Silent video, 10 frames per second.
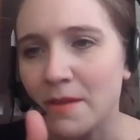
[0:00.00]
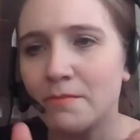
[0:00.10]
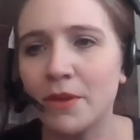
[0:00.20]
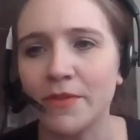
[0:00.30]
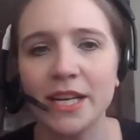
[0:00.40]

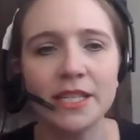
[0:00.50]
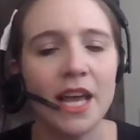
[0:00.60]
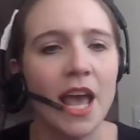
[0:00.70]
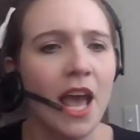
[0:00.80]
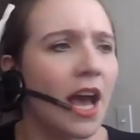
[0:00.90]
Okay, perfect.
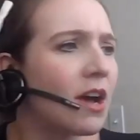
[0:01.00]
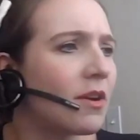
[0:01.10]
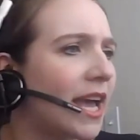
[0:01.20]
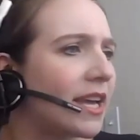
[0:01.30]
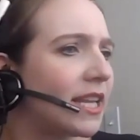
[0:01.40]

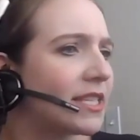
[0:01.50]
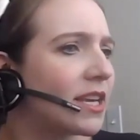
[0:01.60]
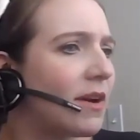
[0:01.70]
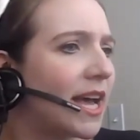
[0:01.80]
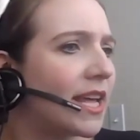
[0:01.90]
Okay, let's
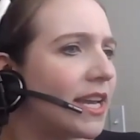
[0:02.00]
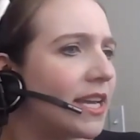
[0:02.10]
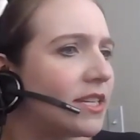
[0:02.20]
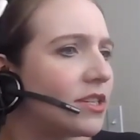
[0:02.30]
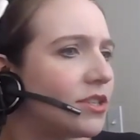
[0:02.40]
go ahead
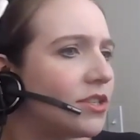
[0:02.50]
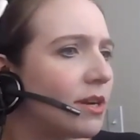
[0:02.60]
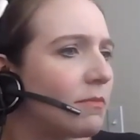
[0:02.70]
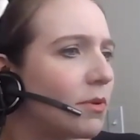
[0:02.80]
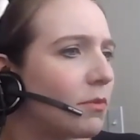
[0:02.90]
and
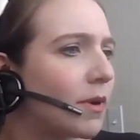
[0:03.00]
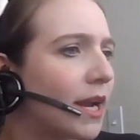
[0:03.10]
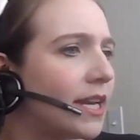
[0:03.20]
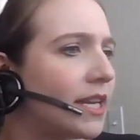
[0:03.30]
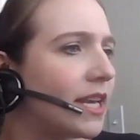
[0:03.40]
jump
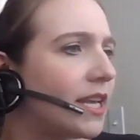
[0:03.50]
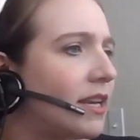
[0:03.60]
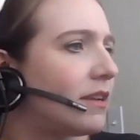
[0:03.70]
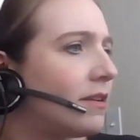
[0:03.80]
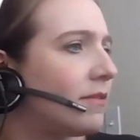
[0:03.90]
right
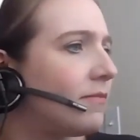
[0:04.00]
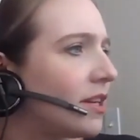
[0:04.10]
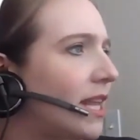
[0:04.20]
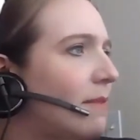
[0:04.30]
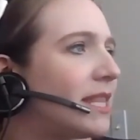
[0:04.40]
in. If
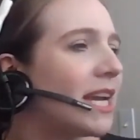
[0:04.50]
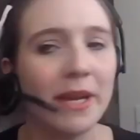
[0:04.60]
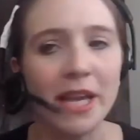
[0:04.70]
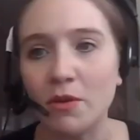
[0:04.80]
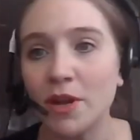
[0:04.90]
it'll let me, there
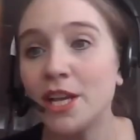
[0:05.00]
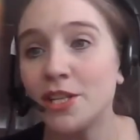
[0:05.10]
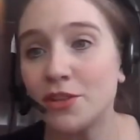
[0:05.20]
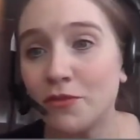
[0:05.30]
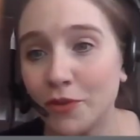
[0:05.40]
we go.
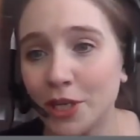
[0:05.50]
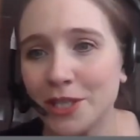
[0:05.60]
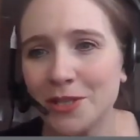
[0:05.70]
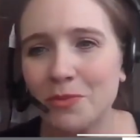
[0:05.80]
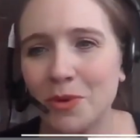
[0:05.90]
So
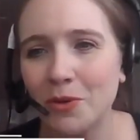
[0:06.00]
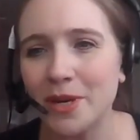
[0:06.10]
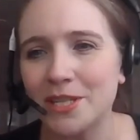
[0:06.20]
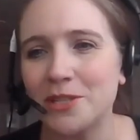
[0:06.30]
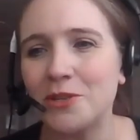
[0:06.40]
first, we're
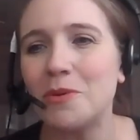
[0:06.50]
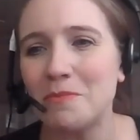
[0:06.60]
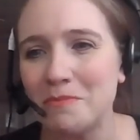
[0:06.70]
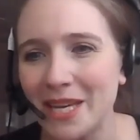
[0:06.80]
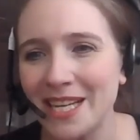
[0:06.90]
going to
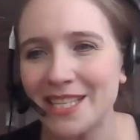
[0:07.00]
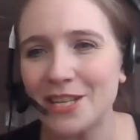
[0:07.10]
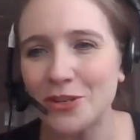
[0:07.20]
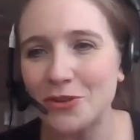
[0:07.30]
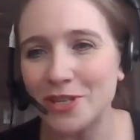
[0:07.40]
meet
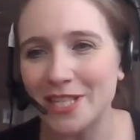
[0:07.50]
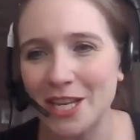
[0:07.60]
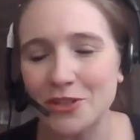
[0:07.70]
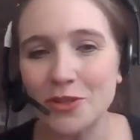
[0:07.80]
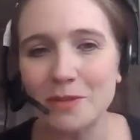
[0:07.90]

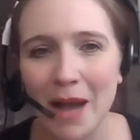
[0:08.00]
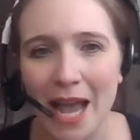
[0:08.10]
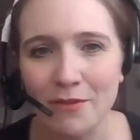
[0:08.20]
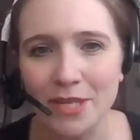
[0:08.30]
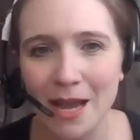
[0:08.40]
Nutricentials
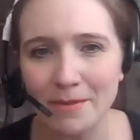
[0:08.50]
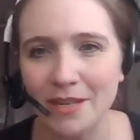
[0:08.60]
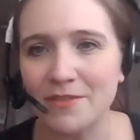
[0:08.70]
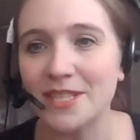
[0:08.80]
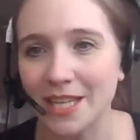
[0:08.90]
Bioadaptive